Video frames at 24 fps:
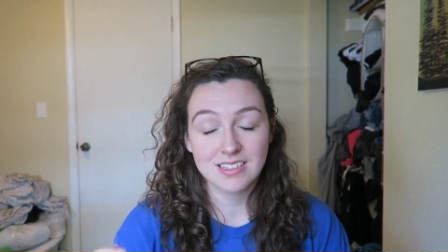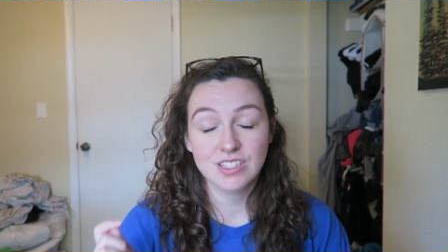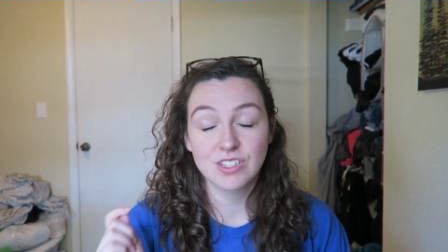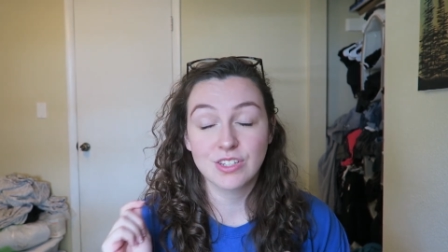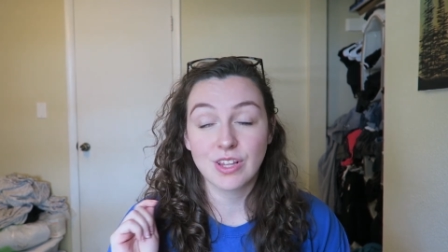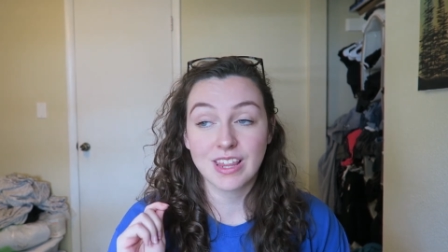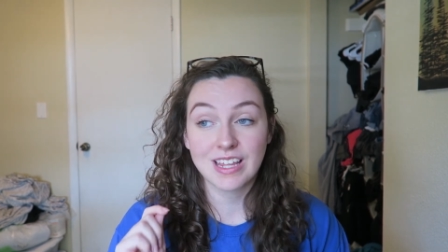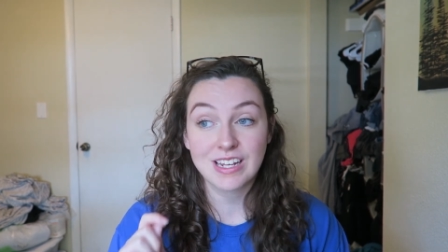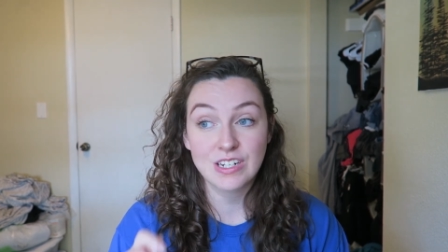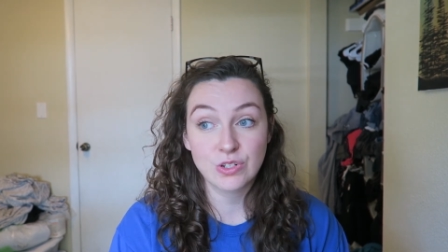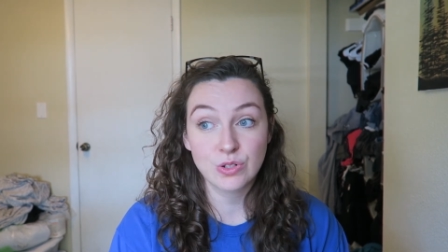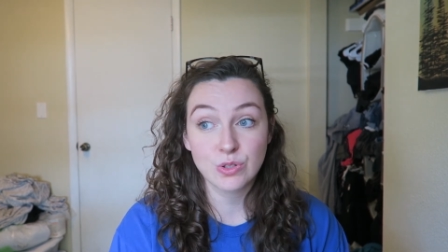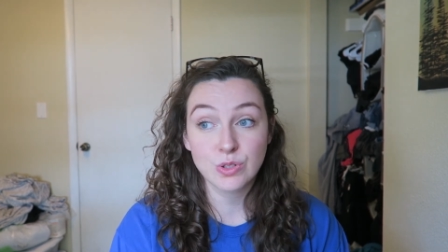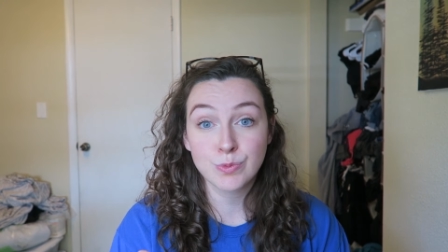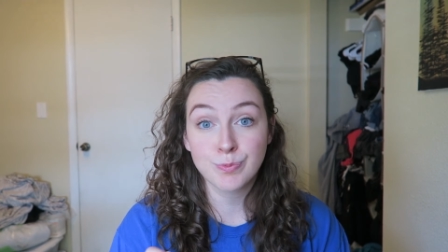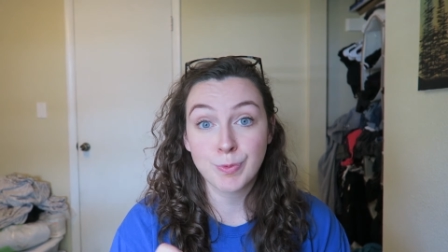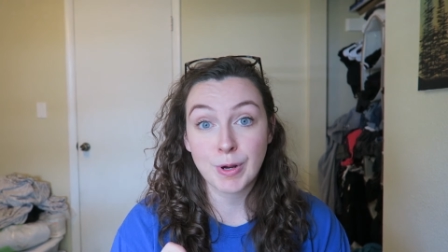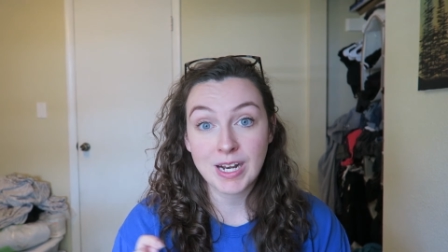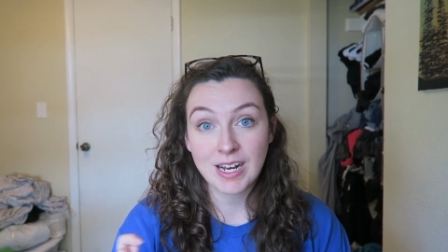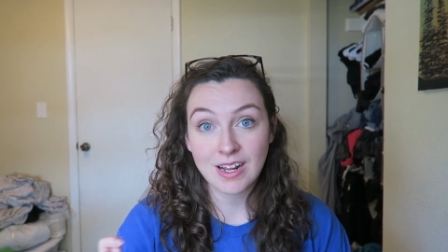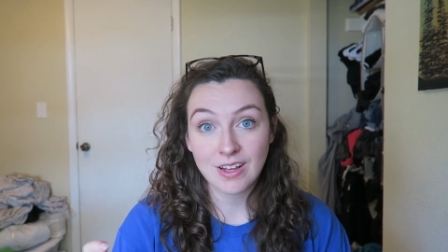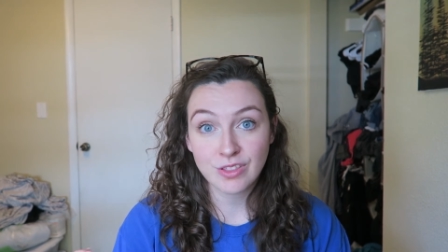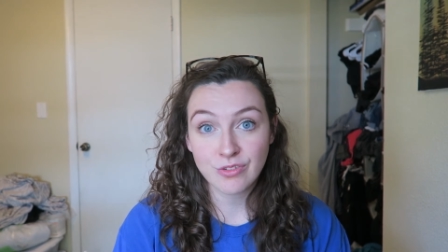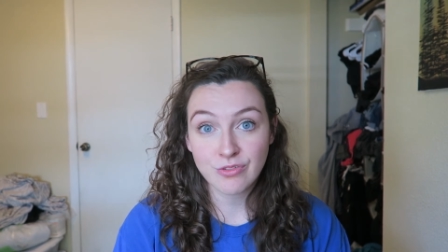so they do
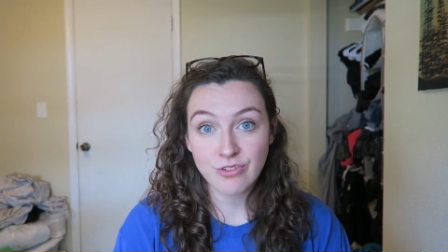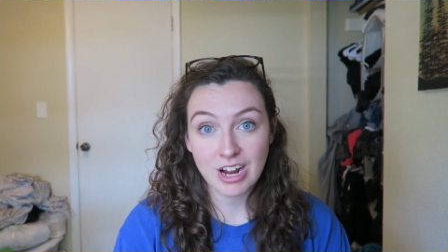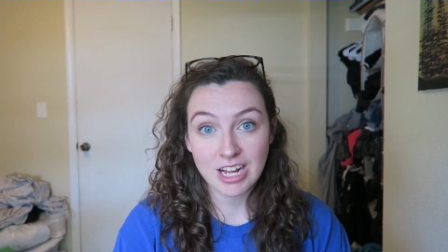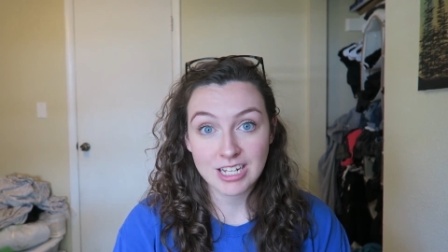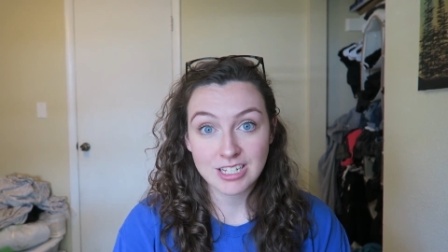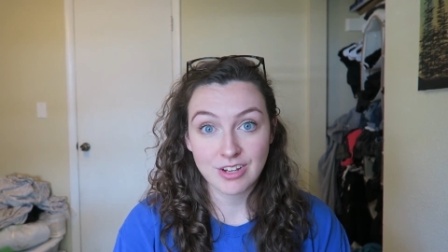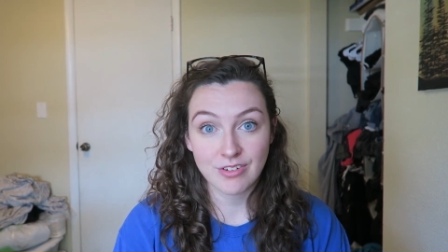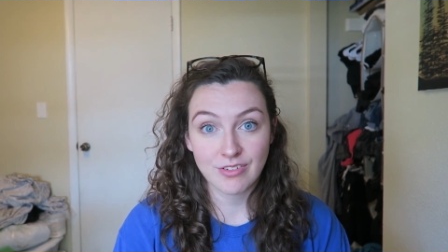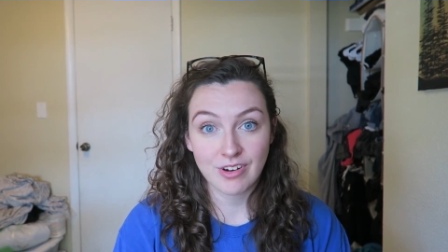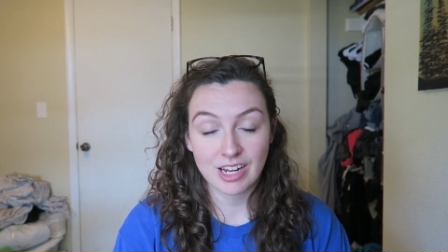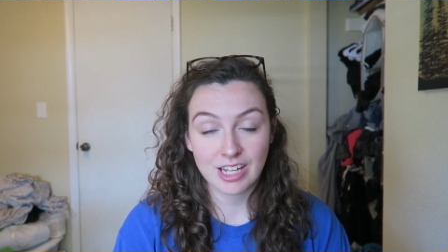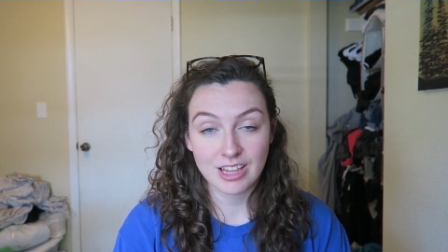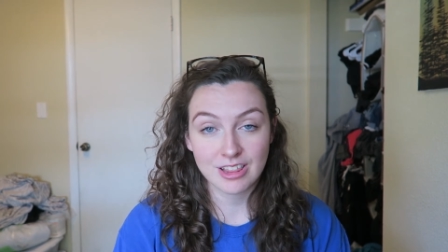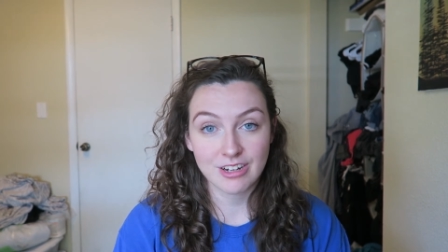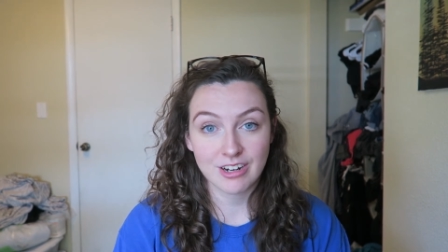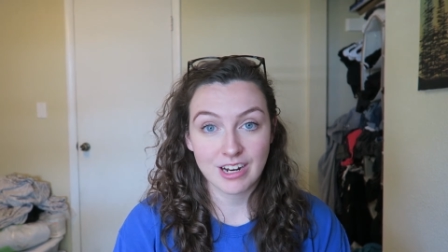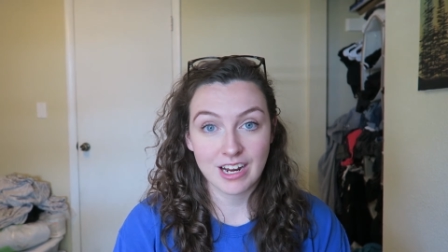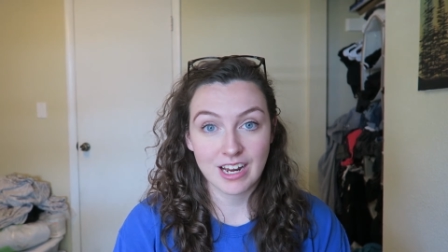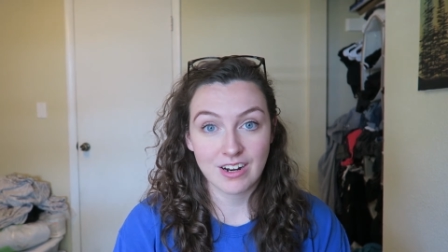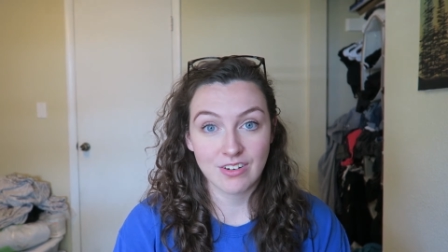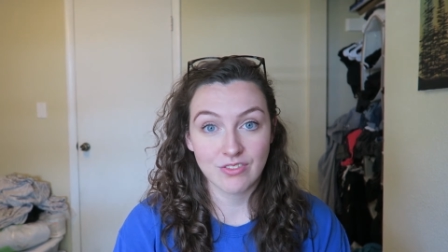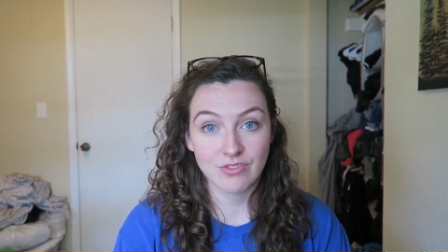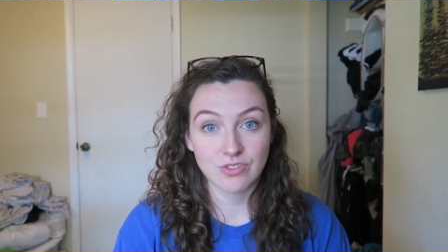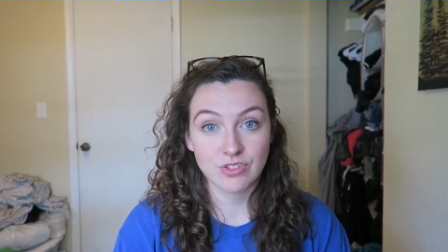spray down the rides at regular
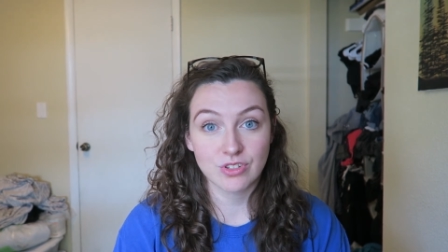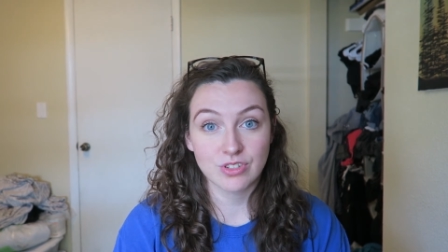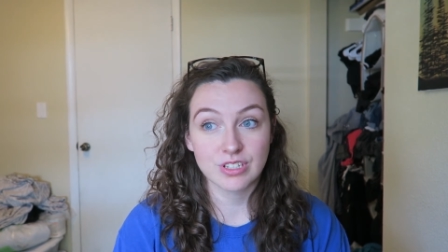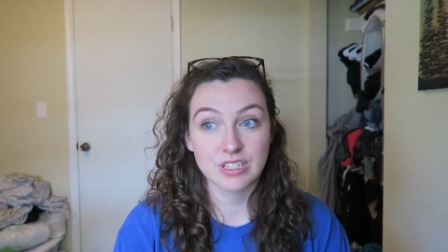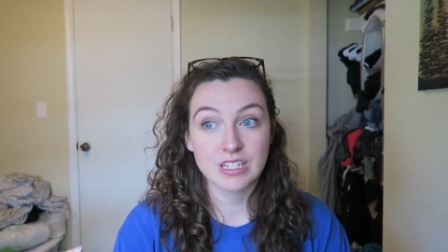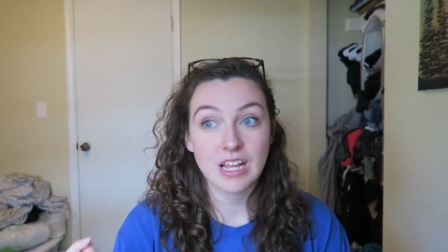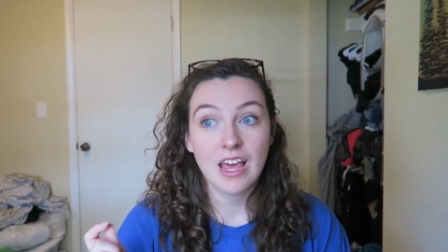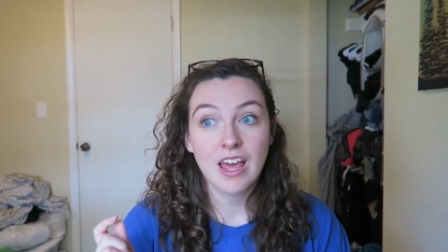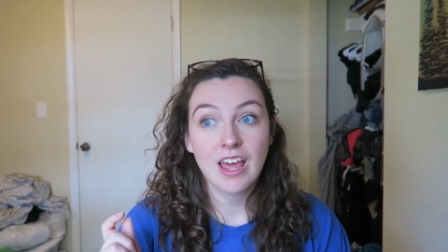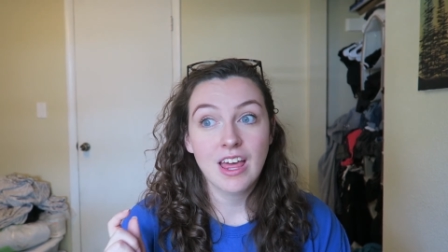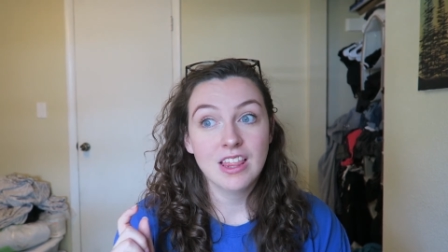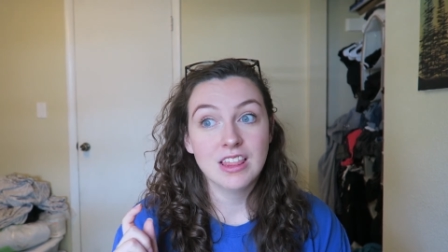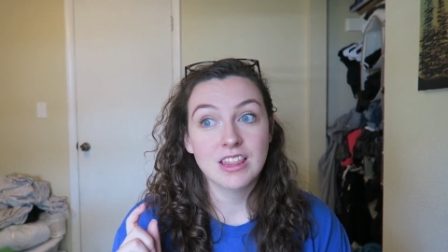intervals.